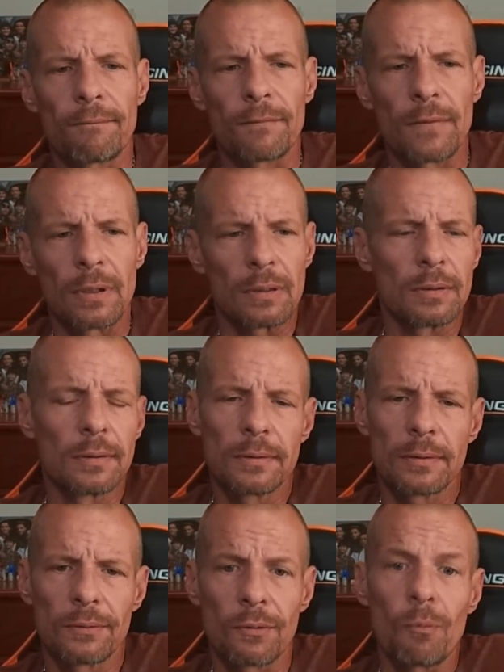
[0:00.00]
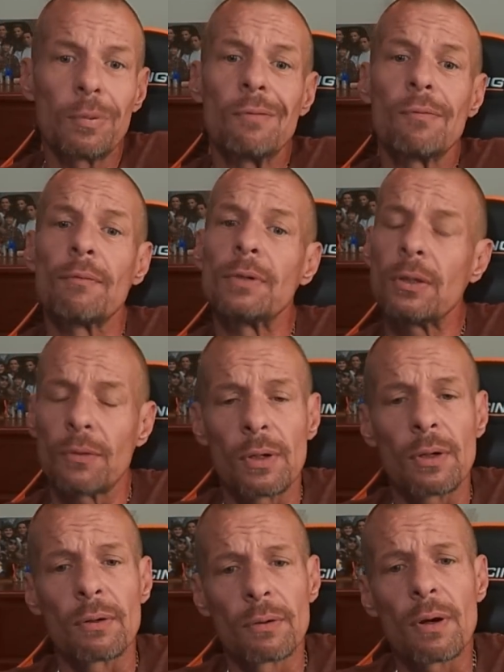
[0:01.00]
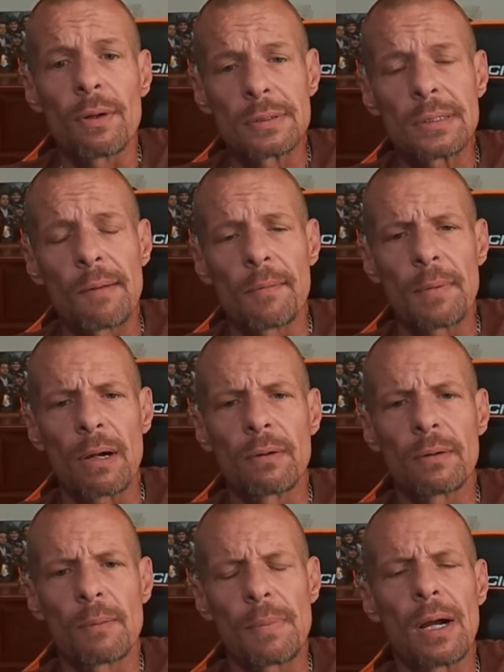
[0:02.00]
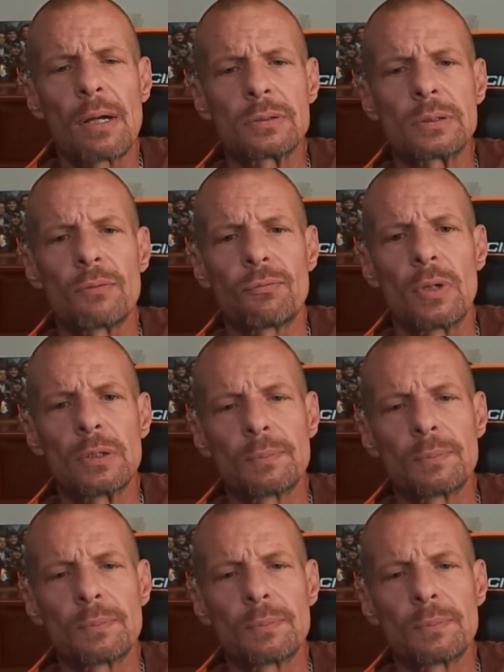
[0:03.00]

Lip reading: it don't believe everything you hear all the time about how stuff was.